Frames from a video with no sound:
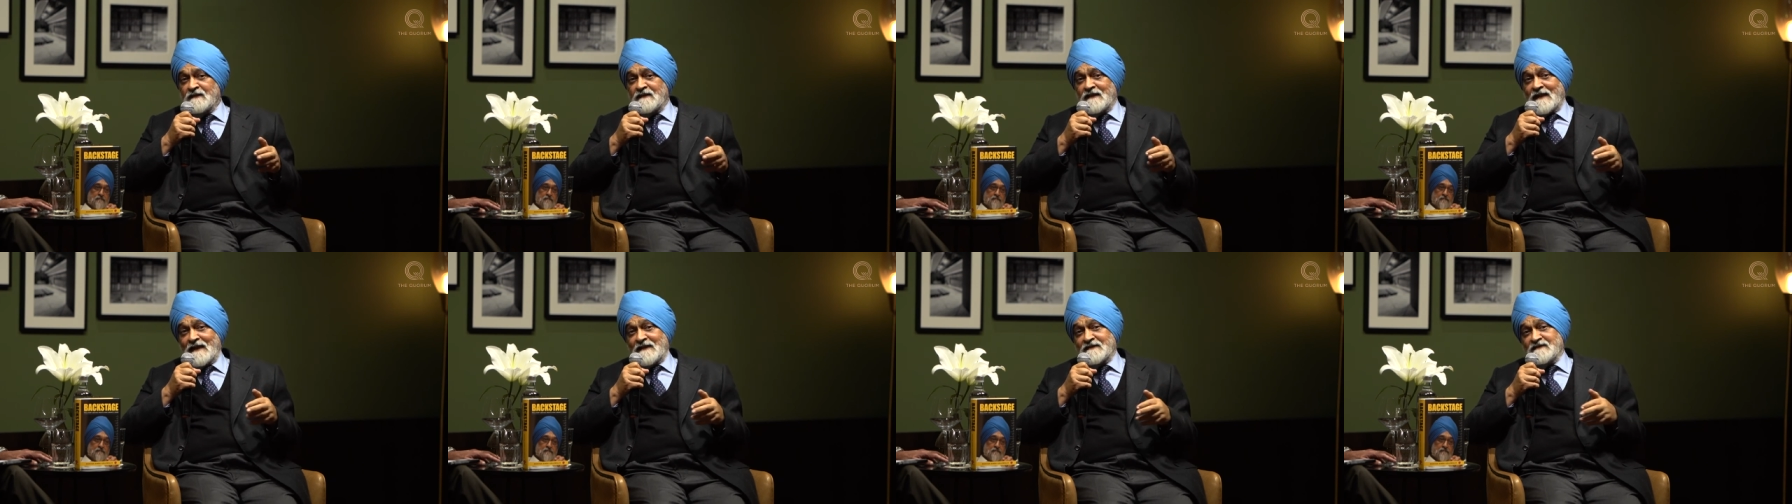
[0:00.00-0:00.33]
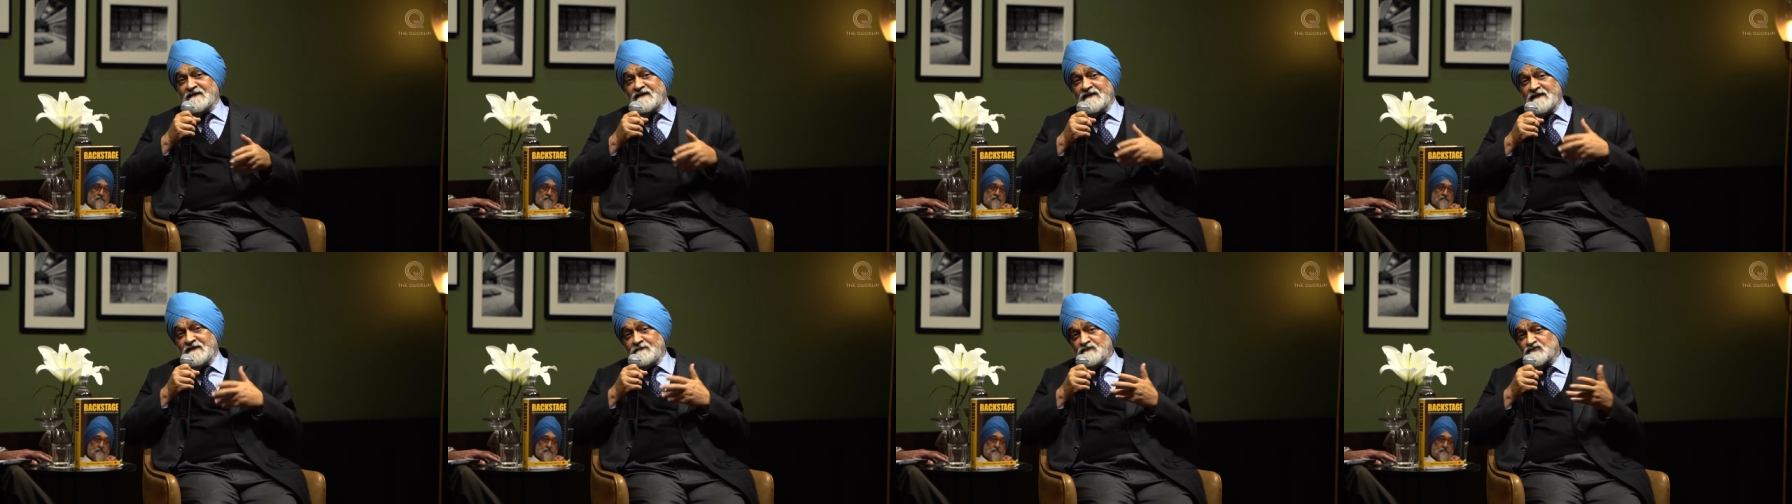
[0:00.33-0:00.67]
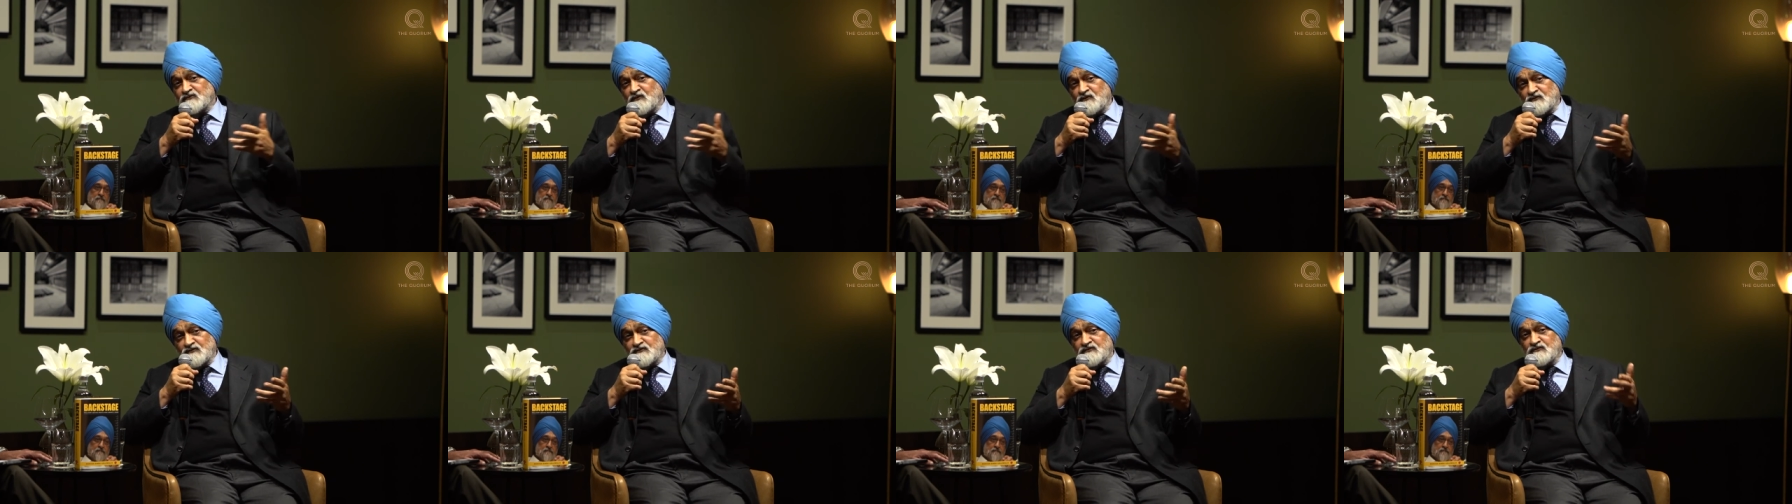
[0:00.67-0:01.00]
and he
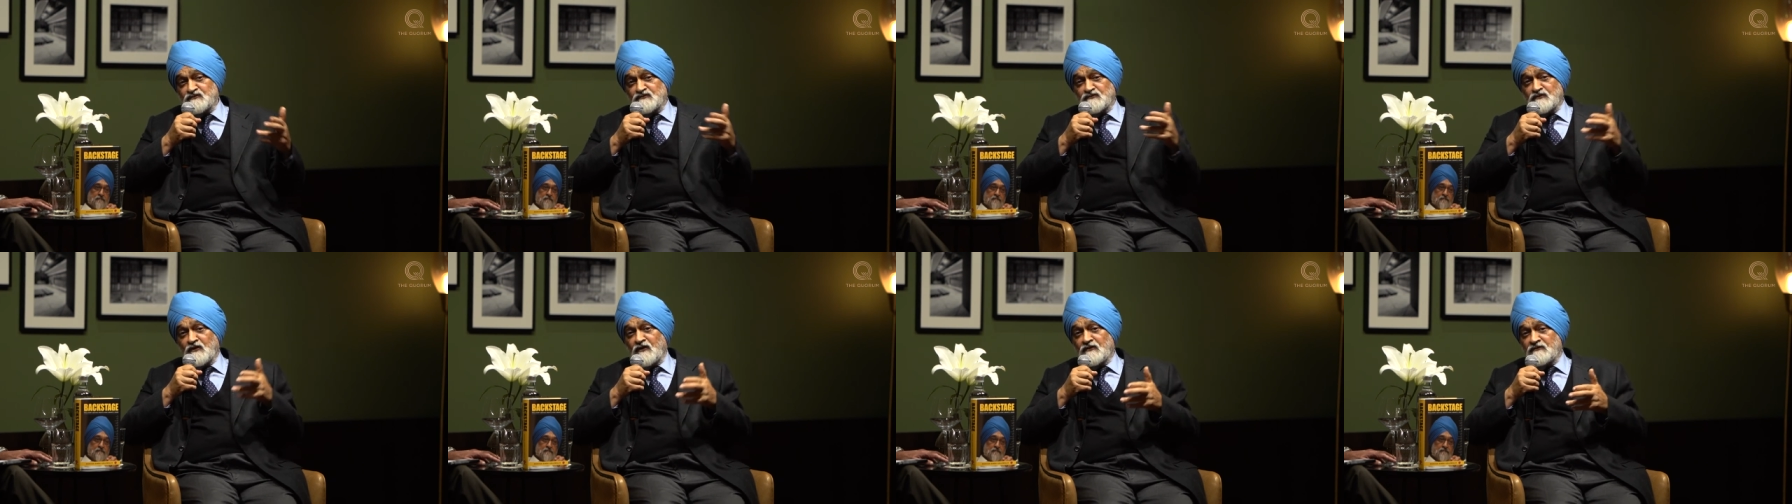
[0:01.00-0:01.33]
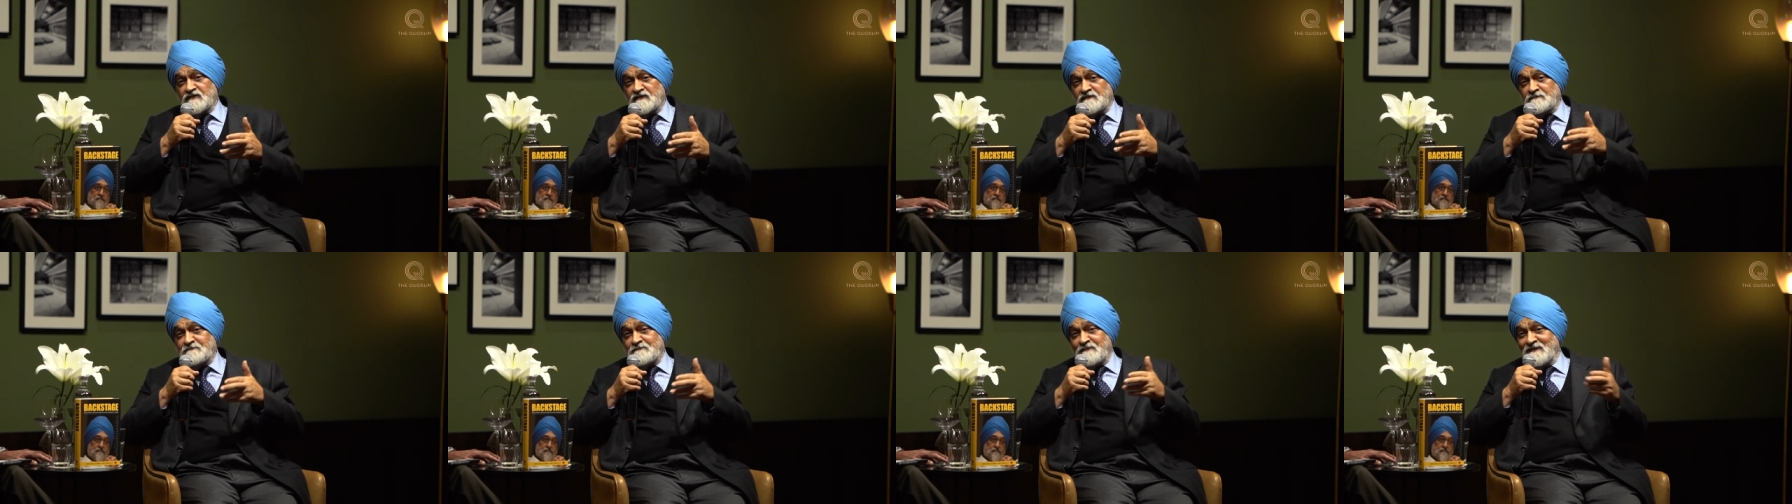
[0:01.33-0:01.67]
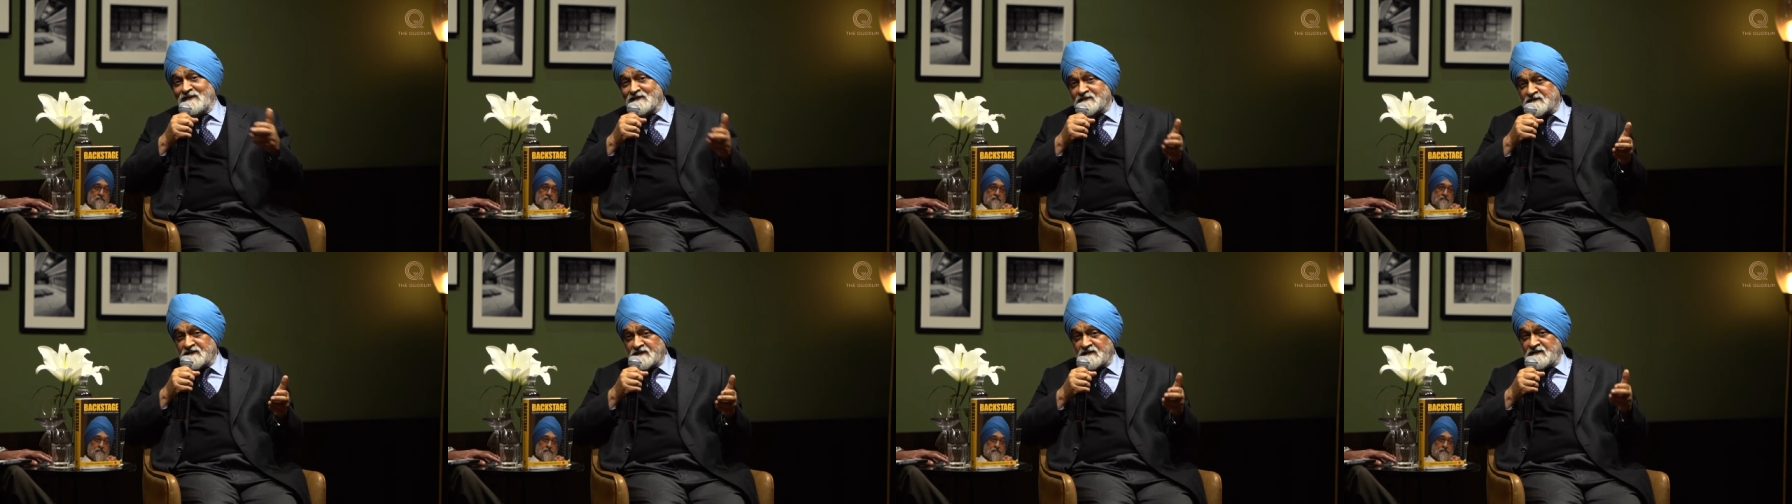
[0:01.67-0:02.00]
was also not the
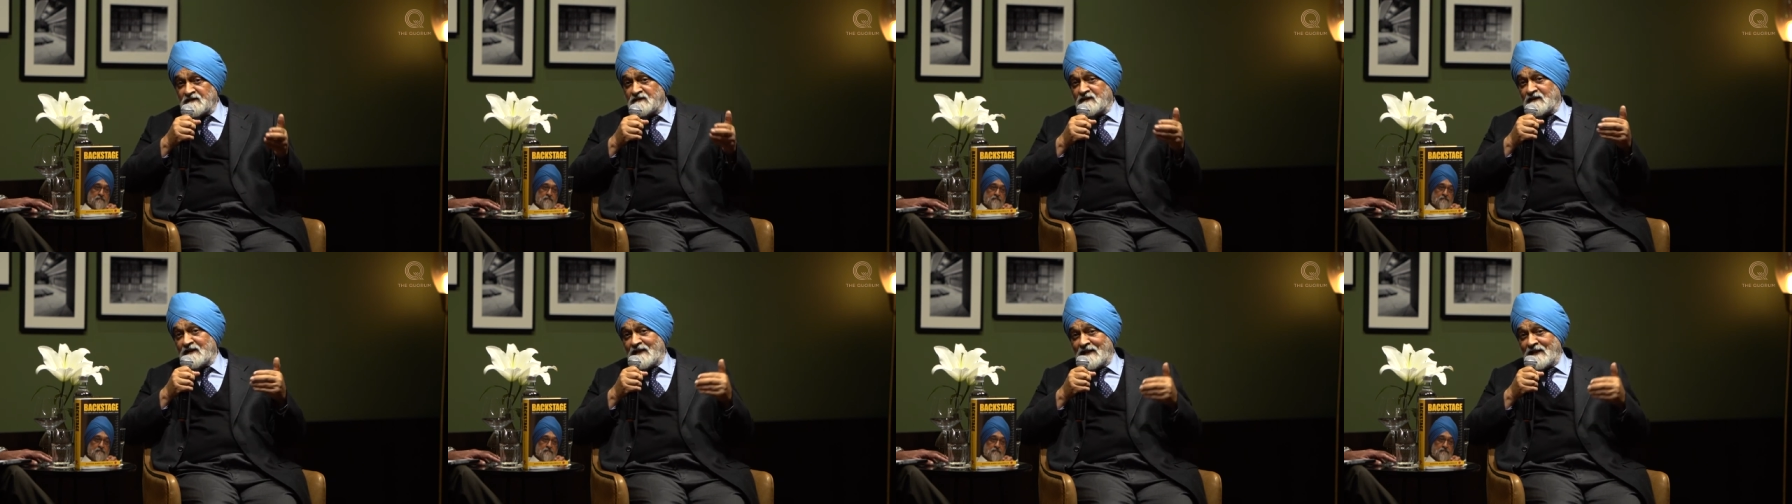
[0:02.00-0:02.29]
political